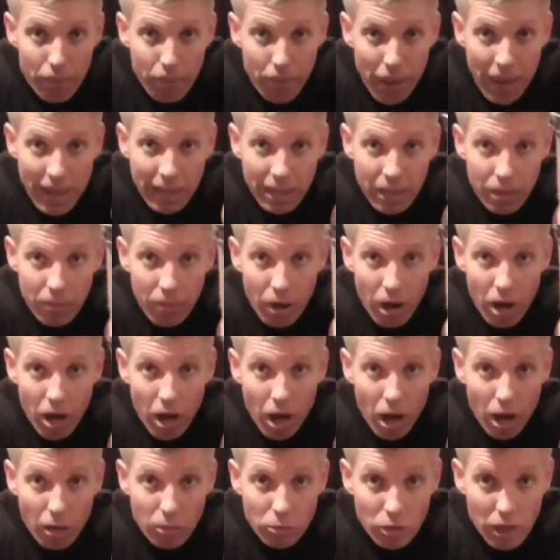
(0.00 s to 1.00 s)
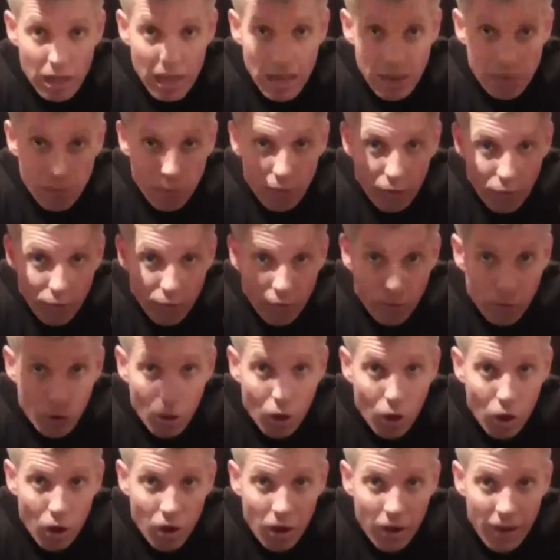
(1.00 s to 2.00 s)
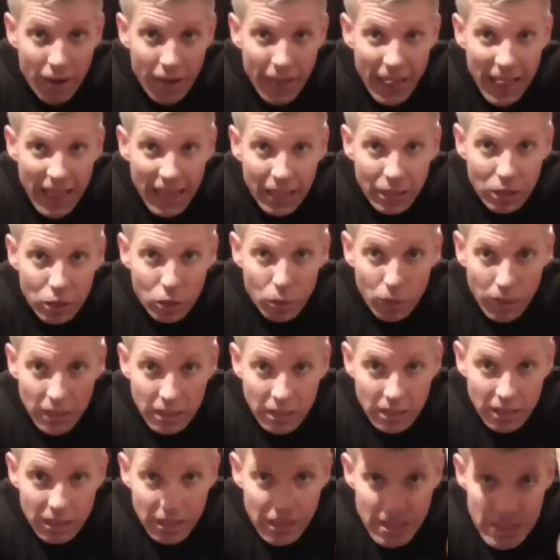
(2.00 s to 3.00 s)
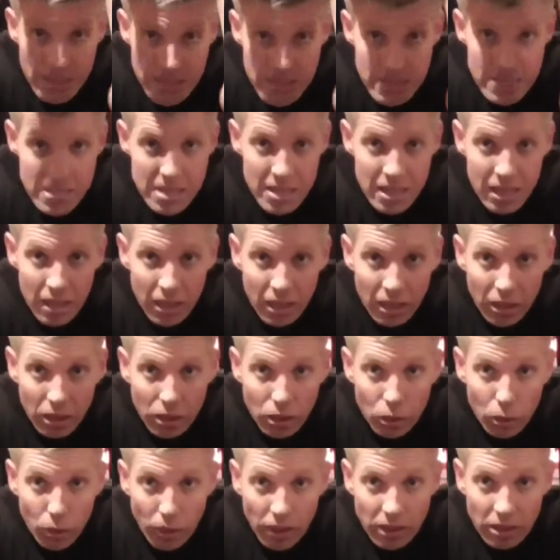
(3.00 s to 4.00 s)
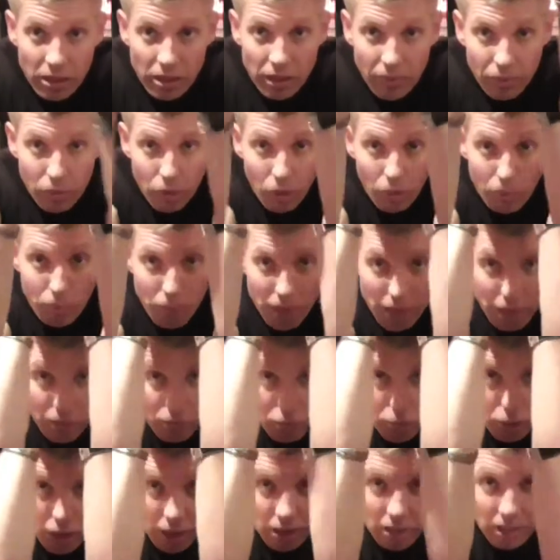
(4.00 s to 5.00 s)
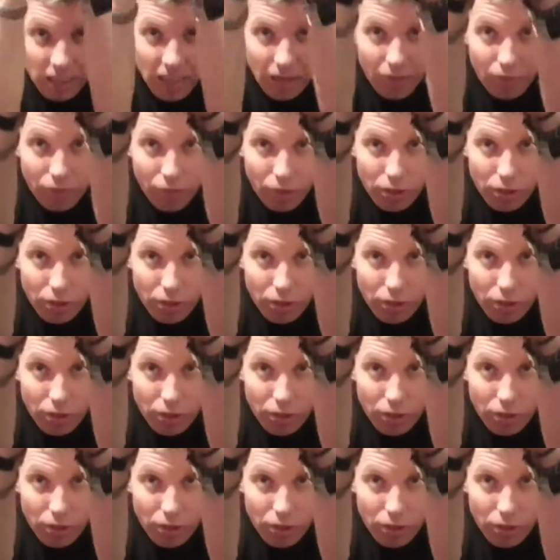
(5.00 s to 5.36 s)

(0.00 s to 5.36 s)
Back of my arm to level with the floor, twist. Twist. I'm not bringing it right together.